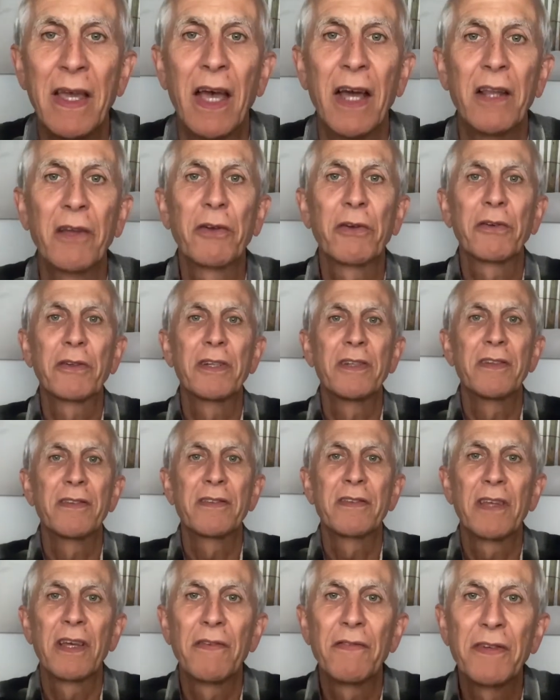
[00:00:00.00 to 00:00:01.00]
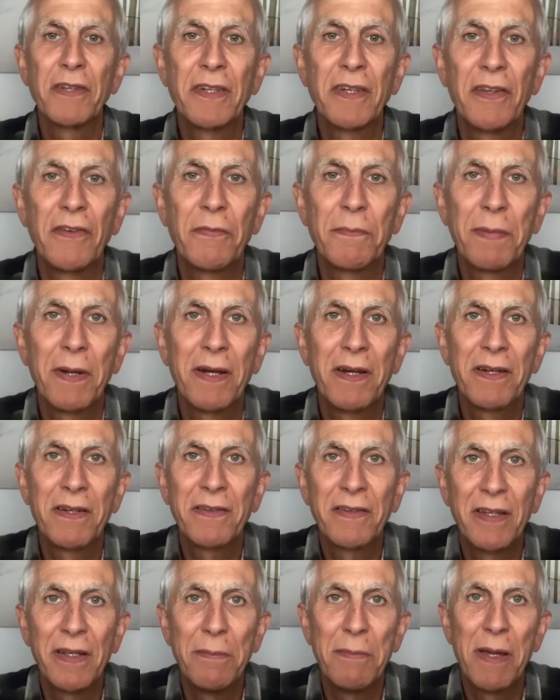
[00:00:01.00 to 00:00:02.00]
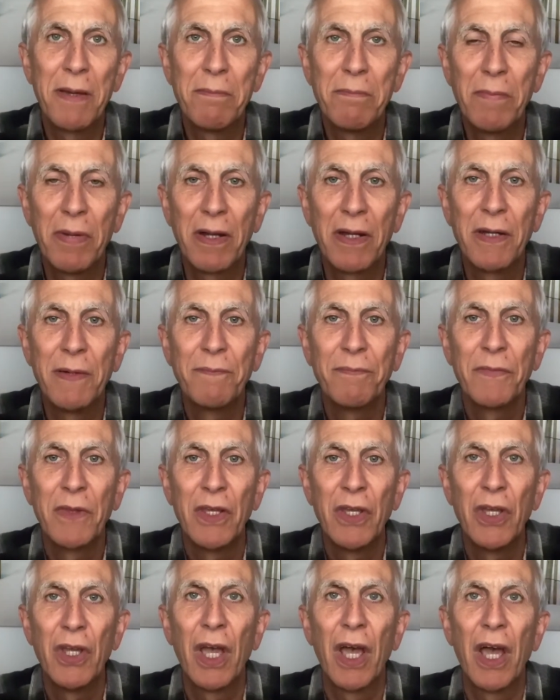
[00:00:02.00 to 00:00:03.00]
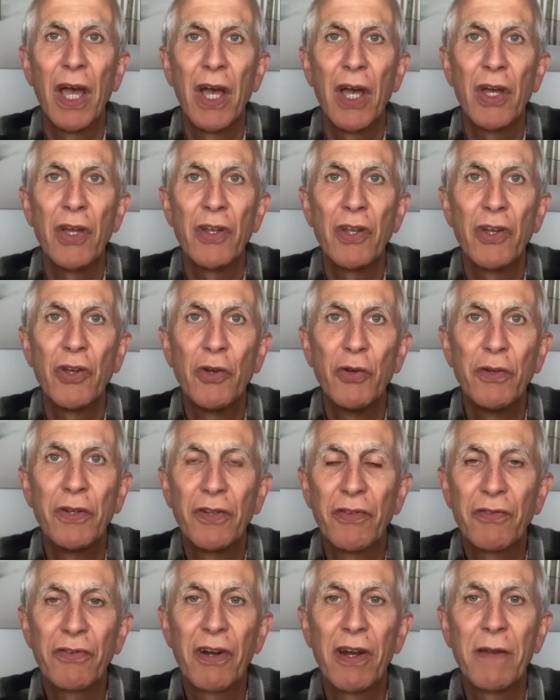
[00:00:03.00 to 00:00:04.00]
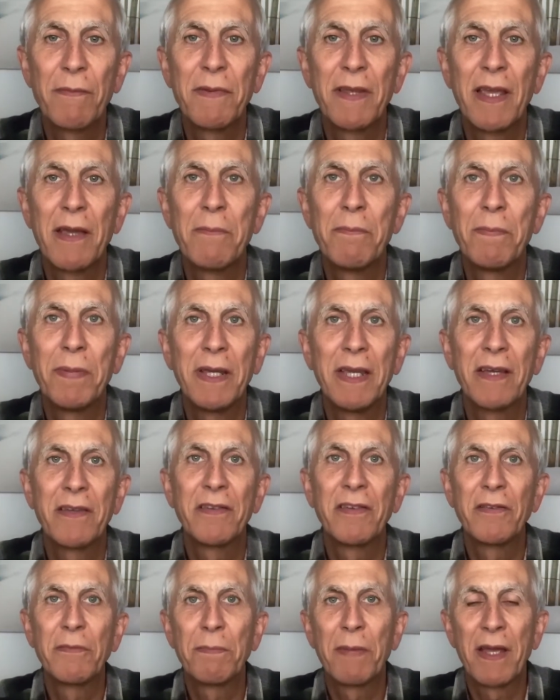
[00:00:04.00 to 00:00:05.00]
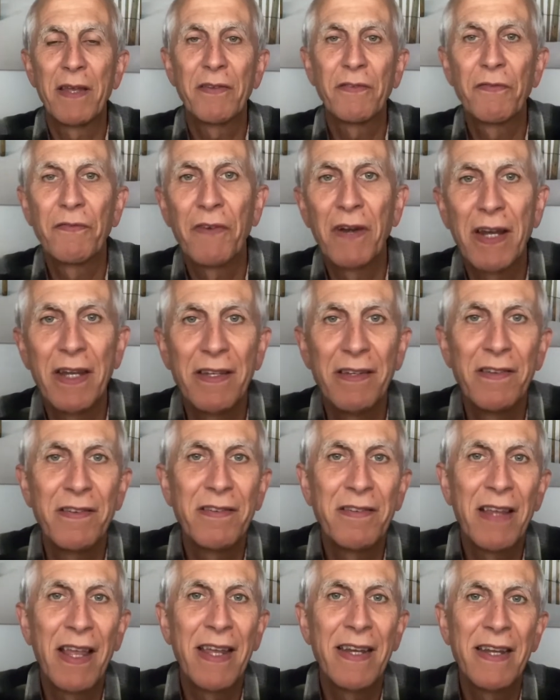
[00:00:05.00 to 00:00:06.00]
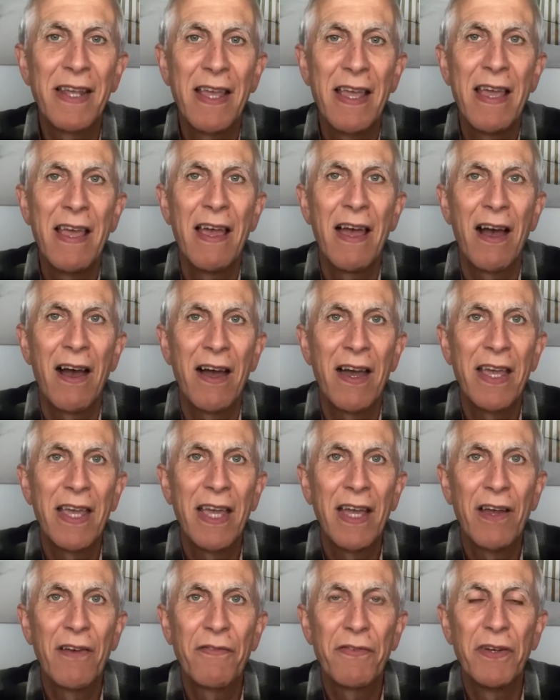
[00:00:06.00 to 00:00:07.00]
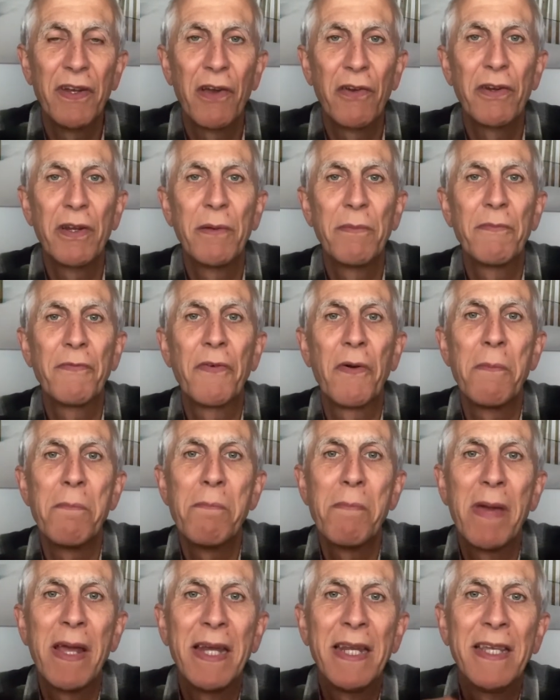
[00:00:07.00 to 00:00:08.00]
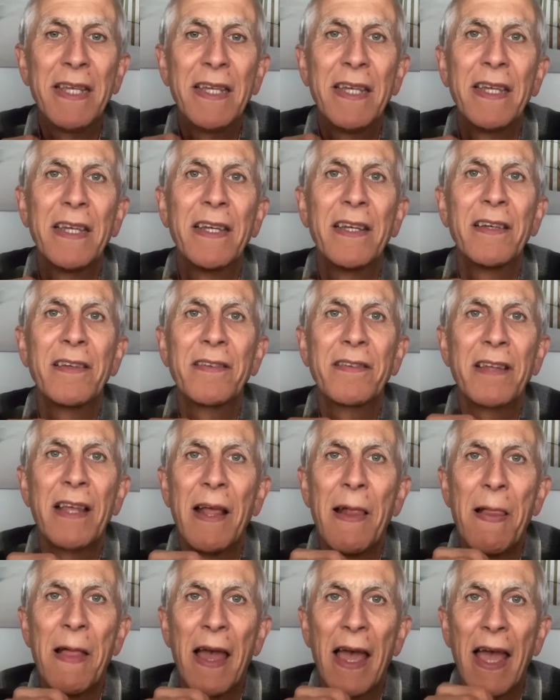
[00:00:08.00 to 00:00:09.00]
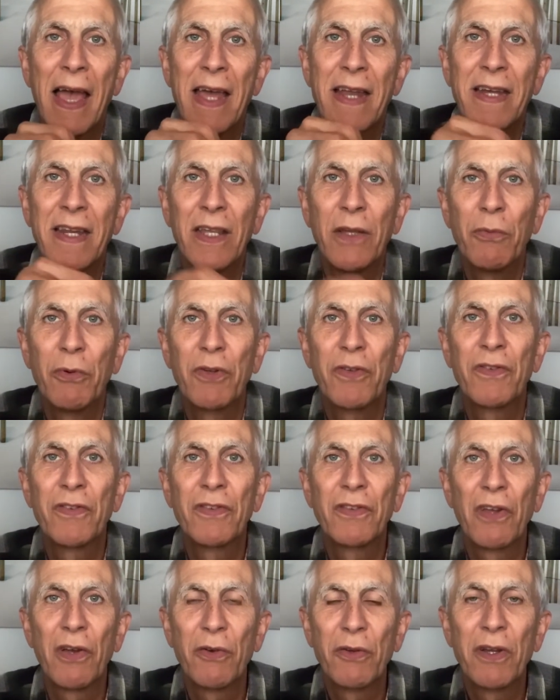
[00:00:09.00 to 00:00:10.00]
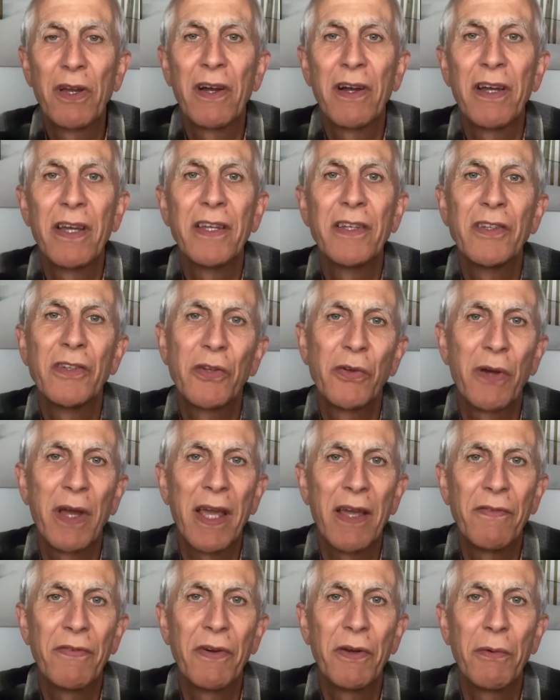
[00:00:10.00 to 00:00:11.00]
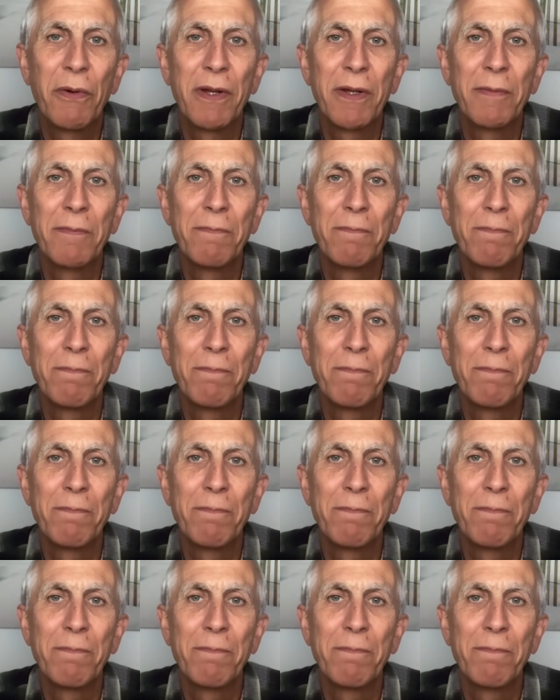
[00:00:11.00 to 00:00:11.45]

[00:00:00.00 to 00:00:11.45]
A local Conservative Party member who described the MP as his best friend said, "I have known him for many years and he was so kind to everyone."